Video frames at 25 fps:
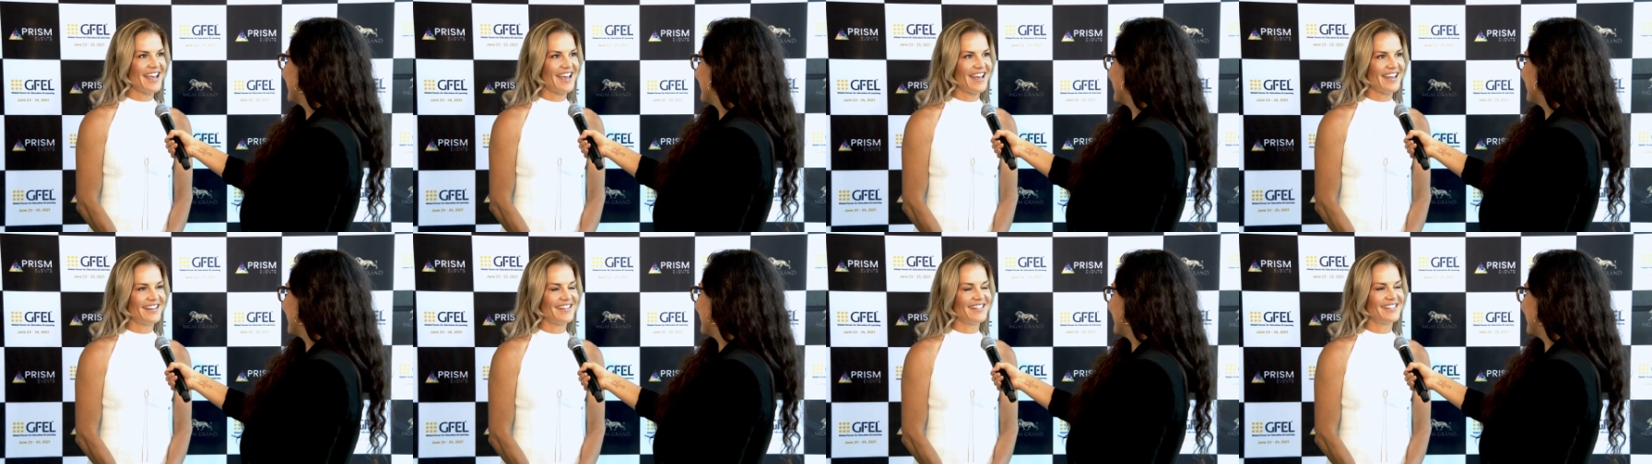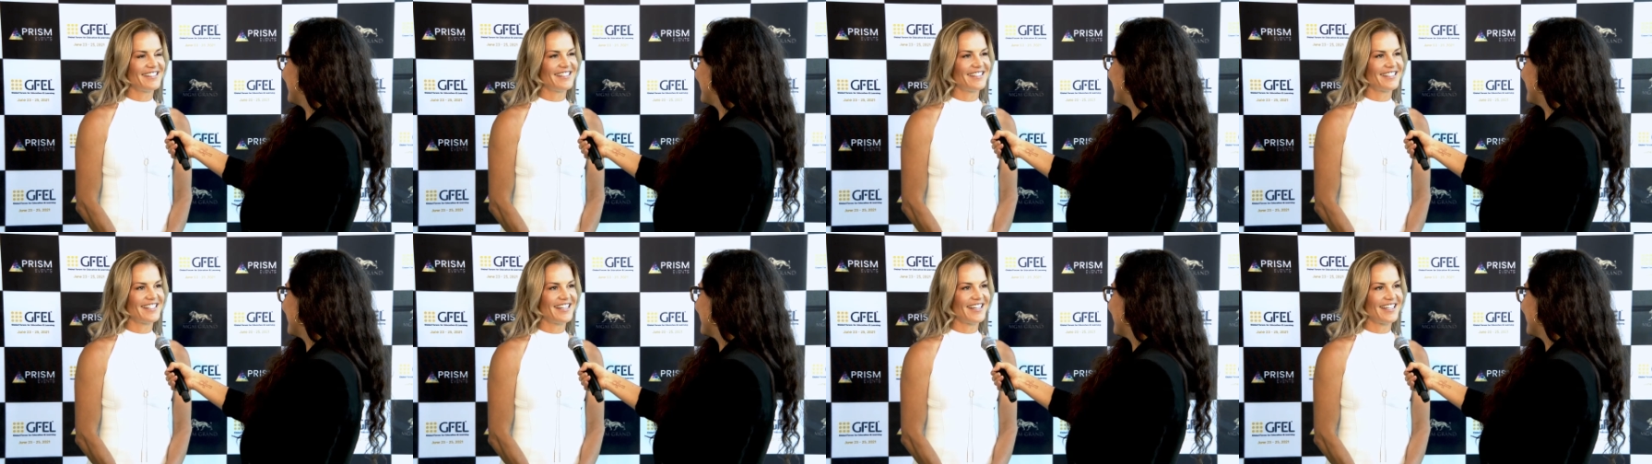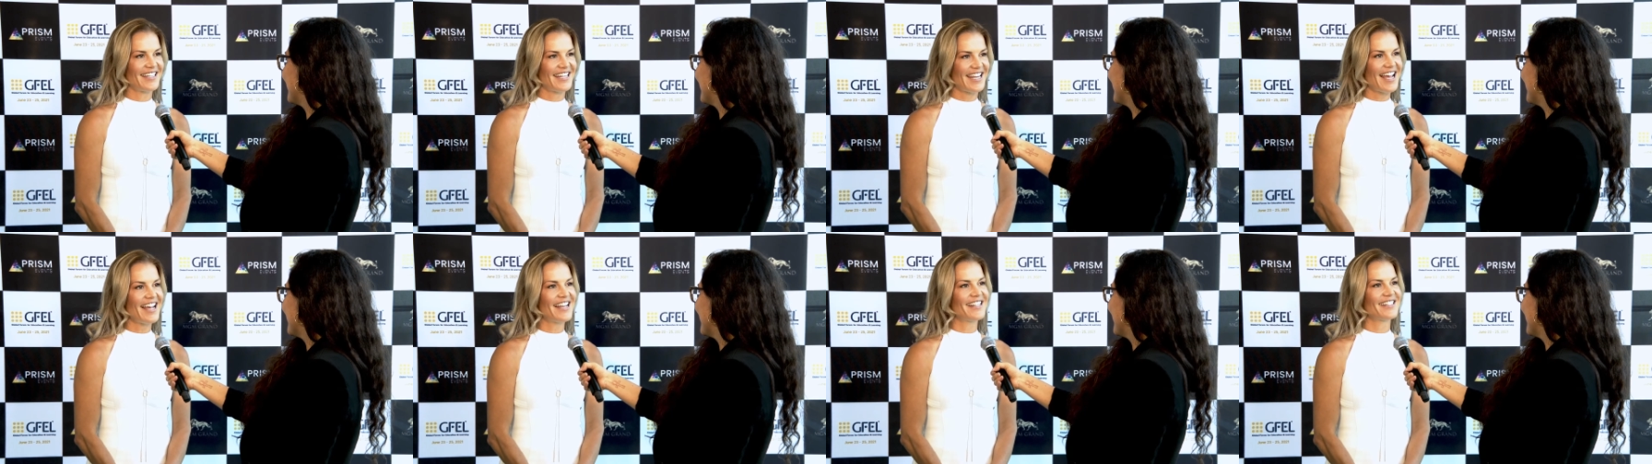And
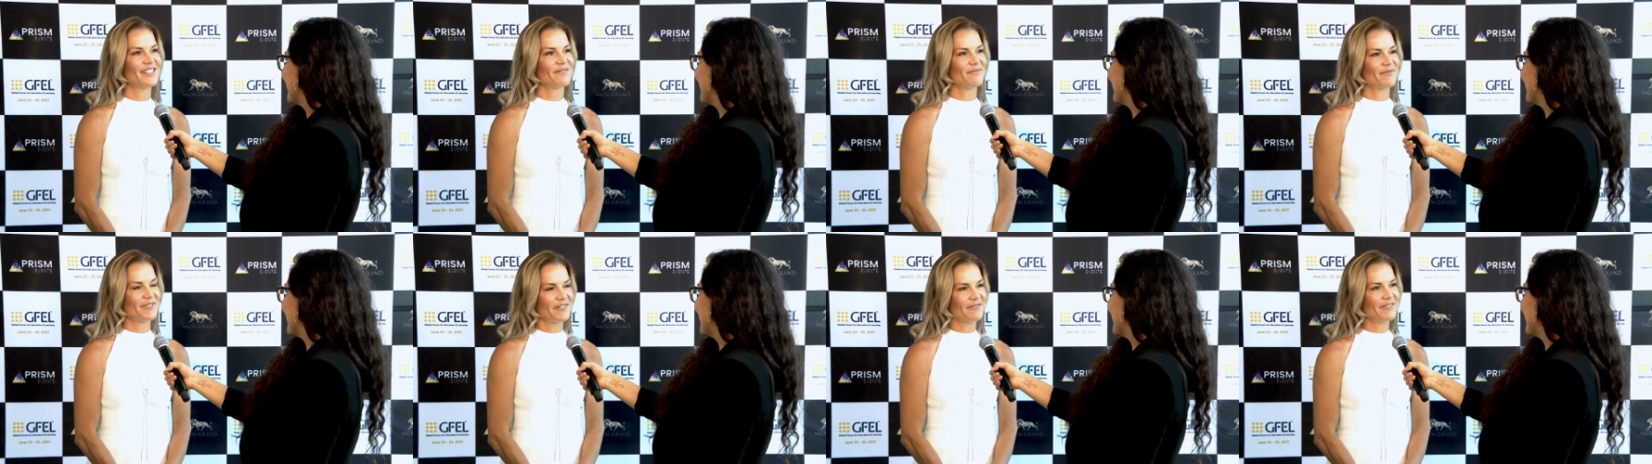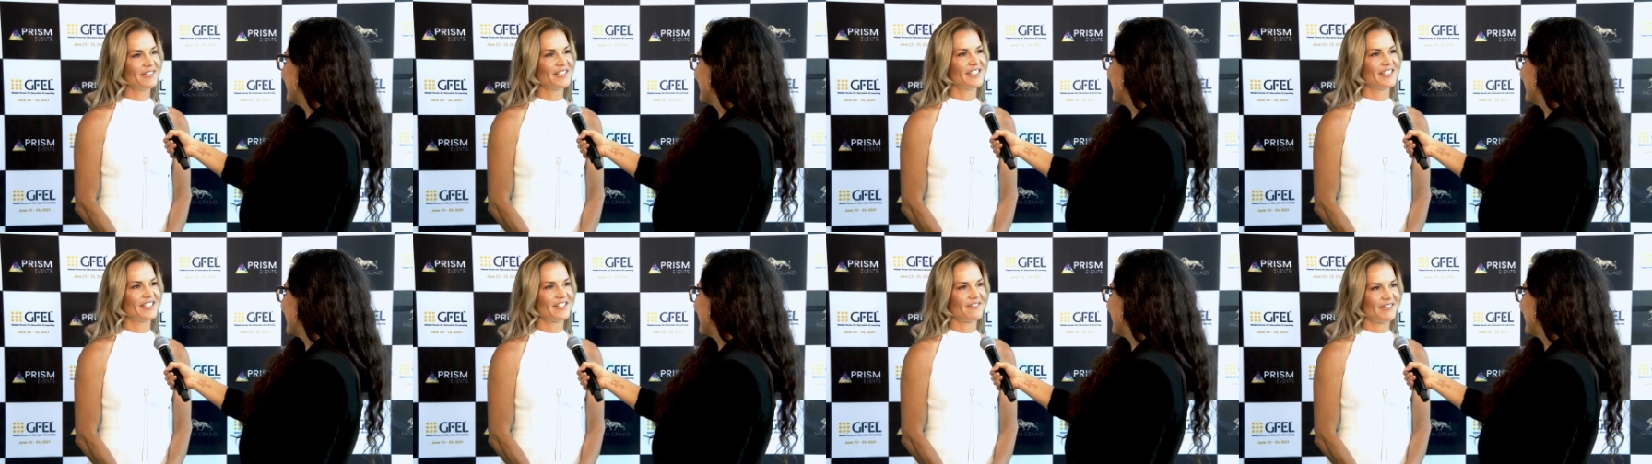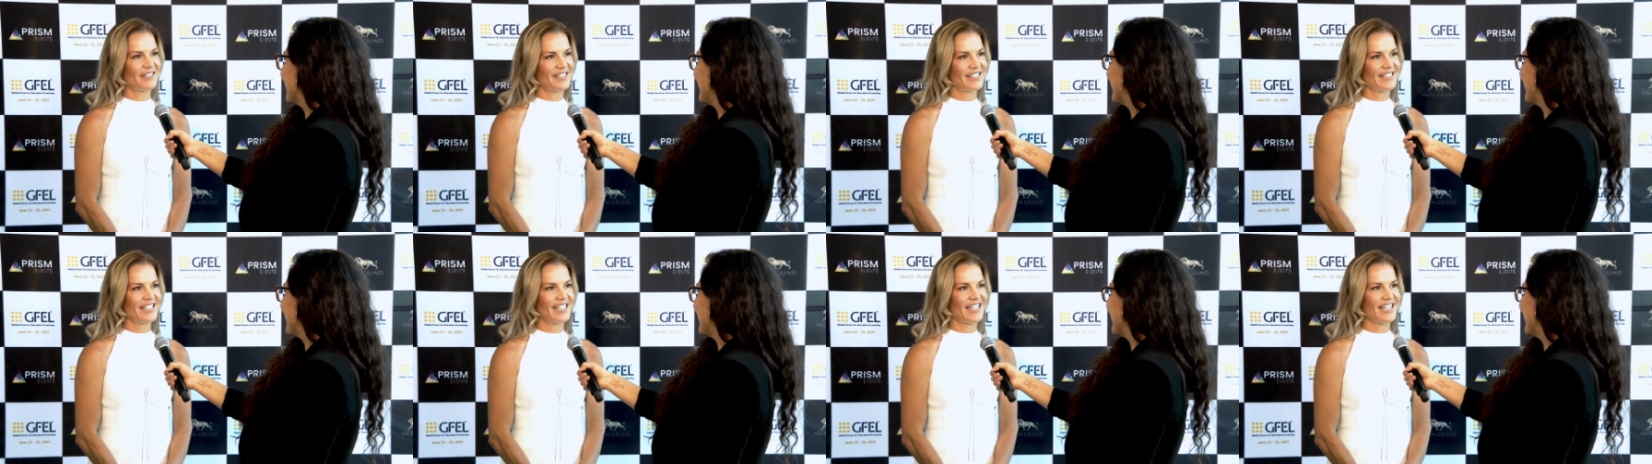it's a privilege to
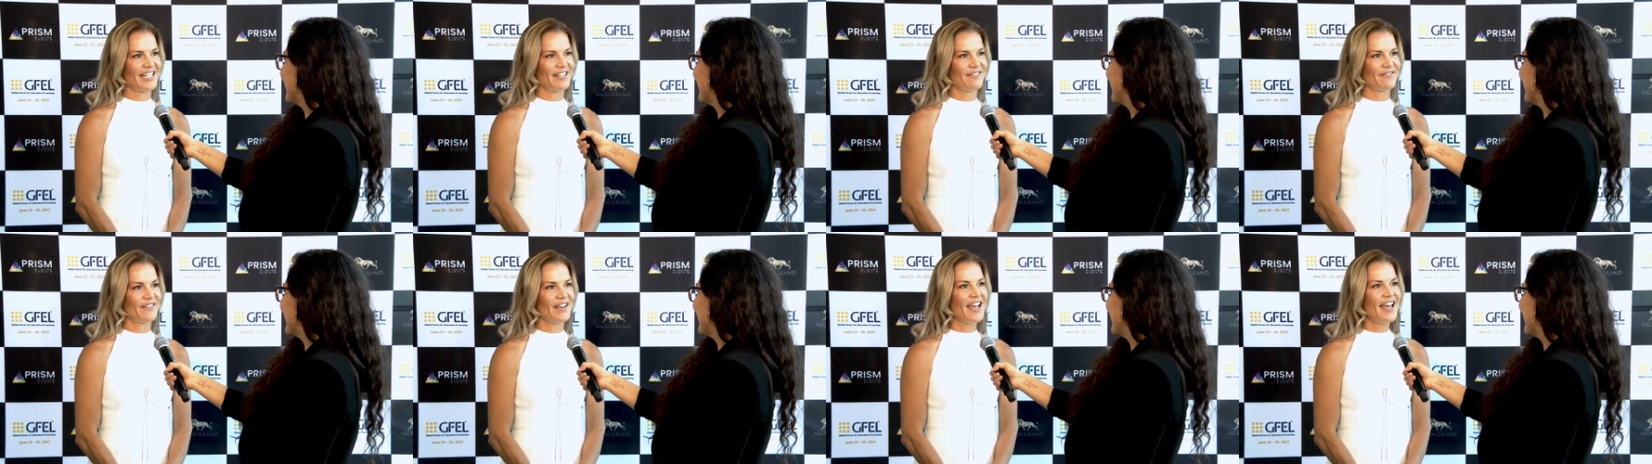receive.